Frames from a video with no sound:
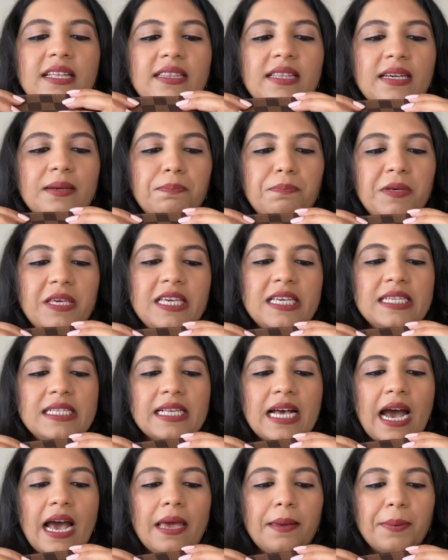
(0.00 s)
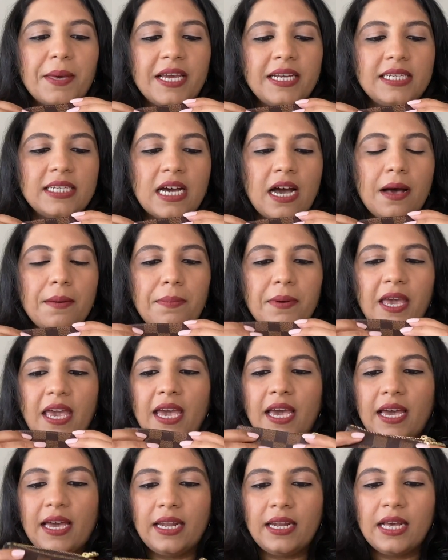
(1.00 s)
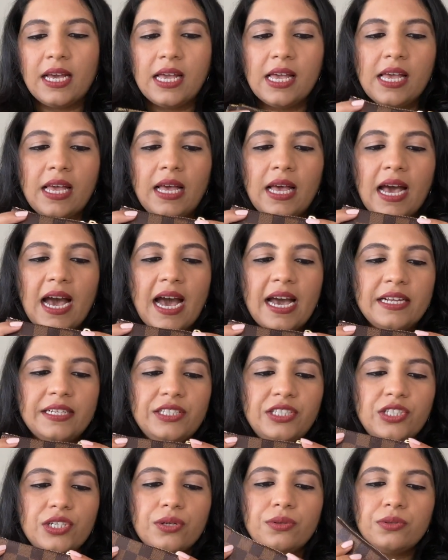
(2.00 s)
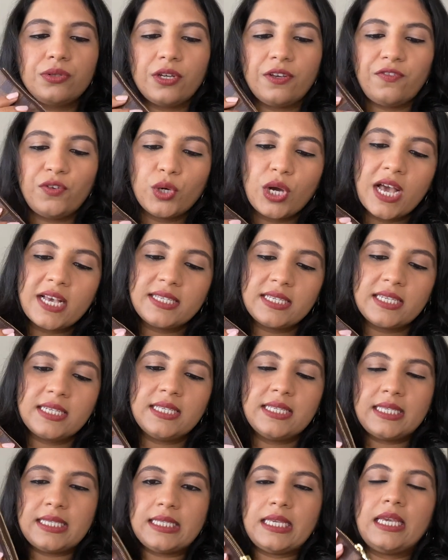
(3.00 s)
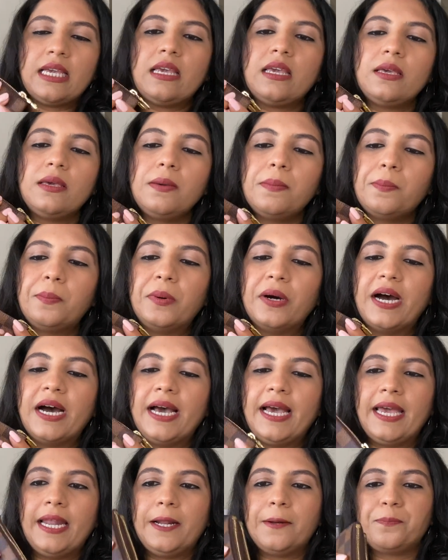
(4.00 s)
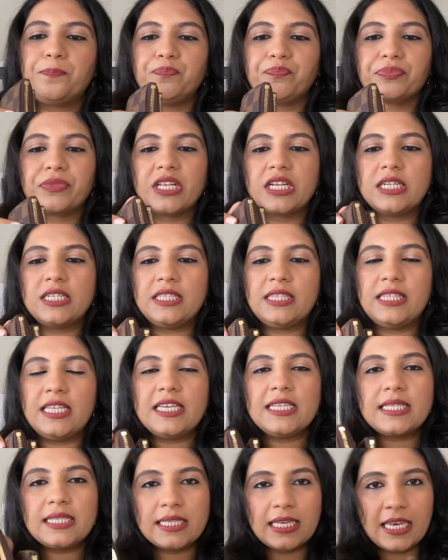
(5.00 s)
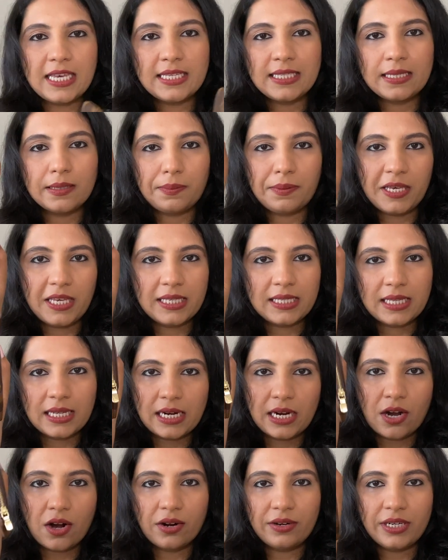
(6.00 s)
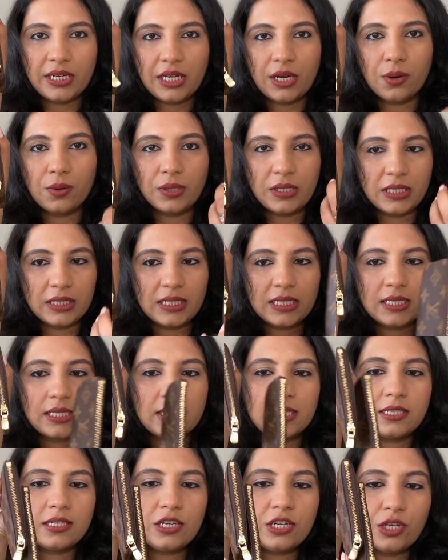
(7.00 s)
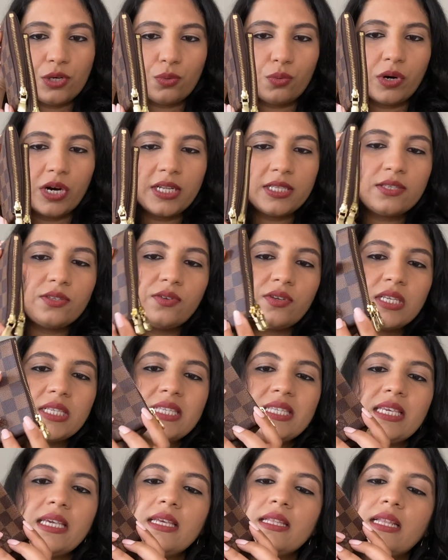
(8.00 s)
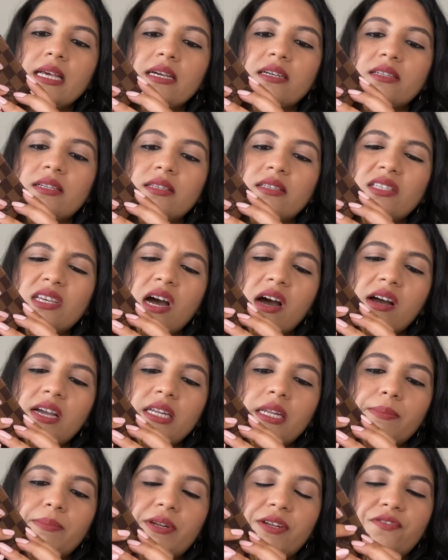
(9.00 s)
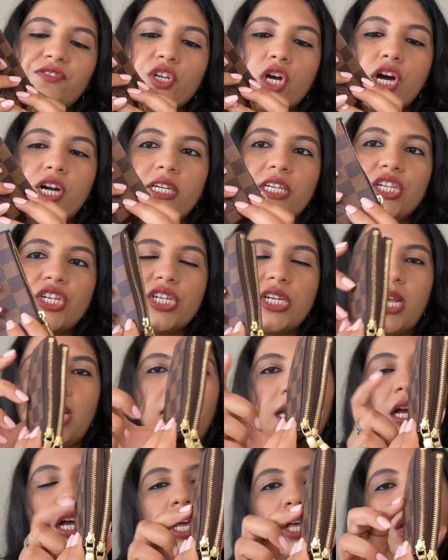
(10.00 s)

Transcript: the piece I picked up. And I don't know if you guys can see, but this is the piece that I already own, and this is the new one. So you can see like a tiny bit of tarnishing